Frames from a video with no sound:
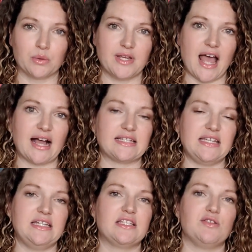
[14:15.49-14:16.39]

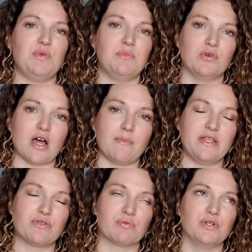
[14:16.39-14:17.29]
reacting to people
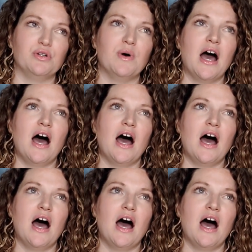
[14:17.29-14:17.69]
coming through.